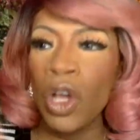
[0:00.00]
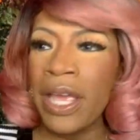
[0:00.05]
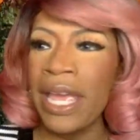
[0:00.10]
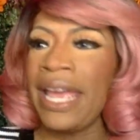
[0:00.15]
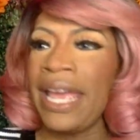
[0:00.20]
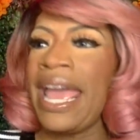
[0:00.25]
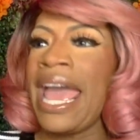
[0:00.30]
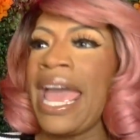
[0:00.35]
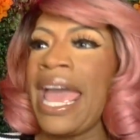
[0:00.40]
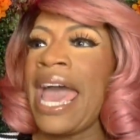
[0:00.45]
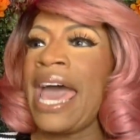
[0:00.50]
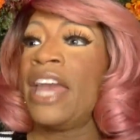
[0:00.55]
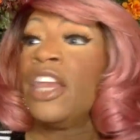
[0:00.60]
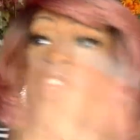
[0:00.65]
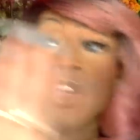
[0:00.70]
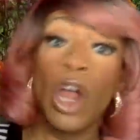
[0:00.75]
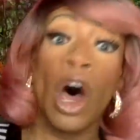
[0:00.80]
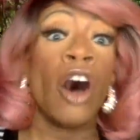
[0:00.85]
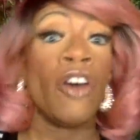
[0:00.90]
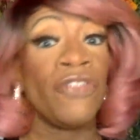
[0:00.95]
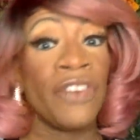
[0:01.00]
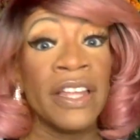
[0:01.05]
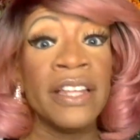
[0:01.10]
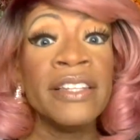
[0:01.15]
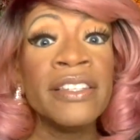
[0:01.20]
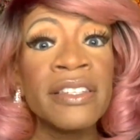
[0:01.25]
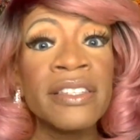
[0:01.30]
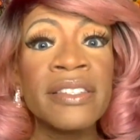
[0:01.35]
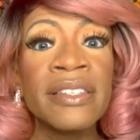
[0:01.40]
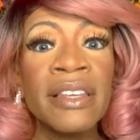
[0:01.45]
you're looking at
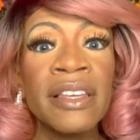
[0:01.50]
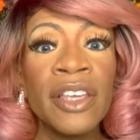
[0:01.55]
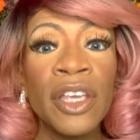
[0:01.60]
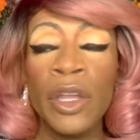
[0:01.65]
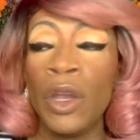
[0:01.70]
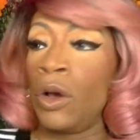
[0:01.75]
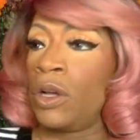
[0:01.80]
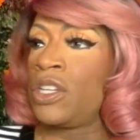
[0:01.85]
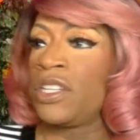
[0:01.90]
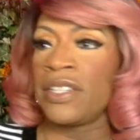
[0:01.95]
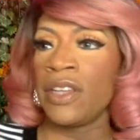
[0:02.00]
dolphins you